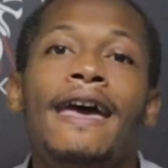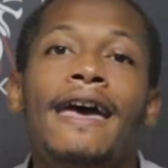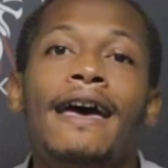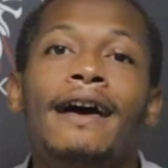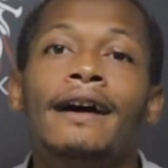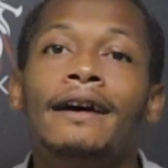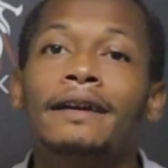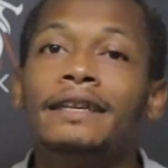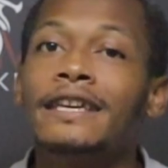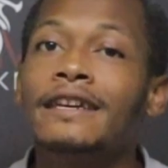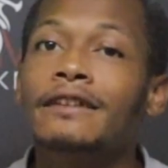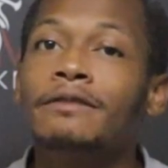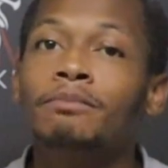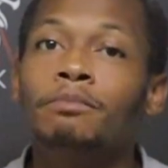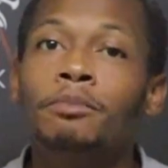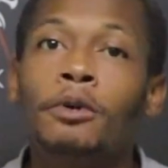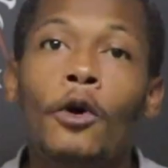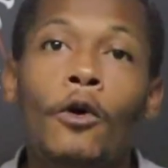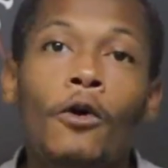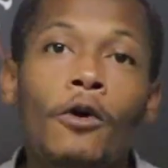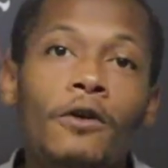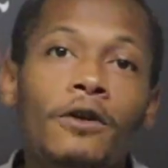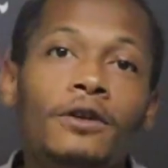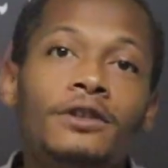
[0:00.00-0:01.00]
Getting
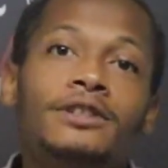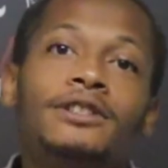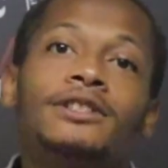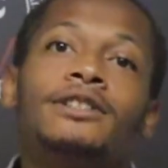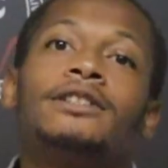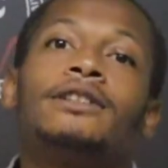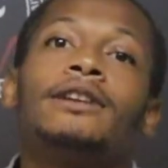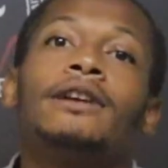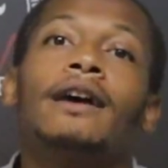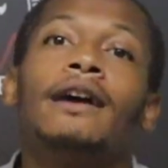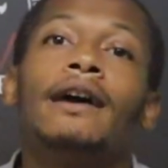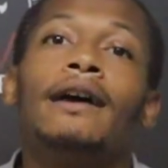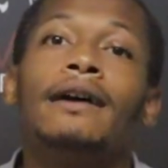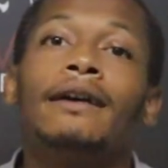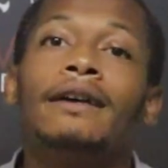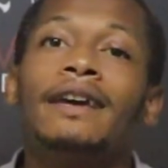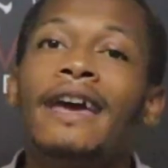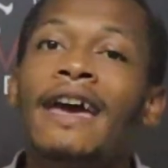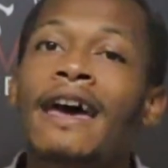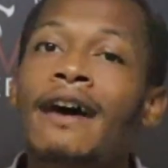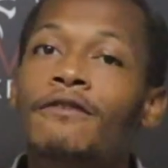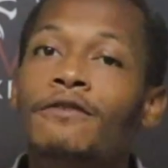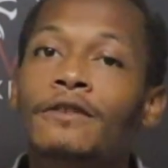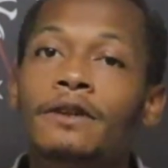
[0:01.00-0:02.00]
porch.
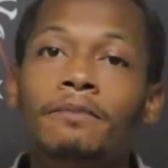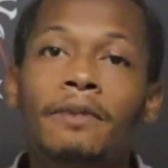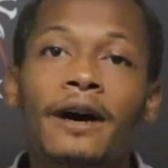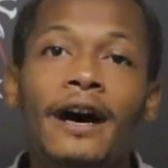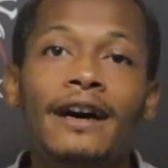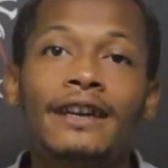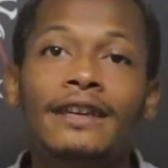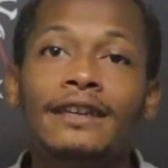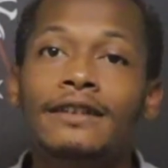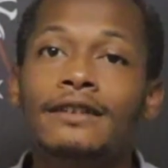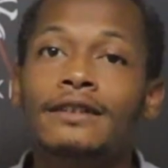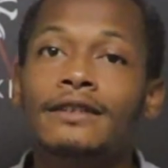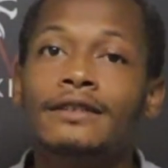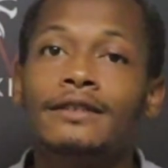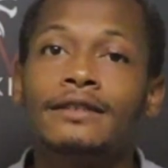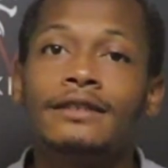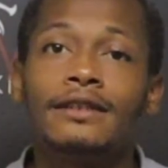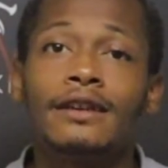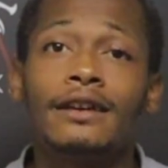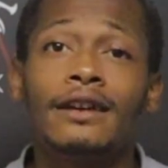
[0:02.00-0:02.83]
Everybody is,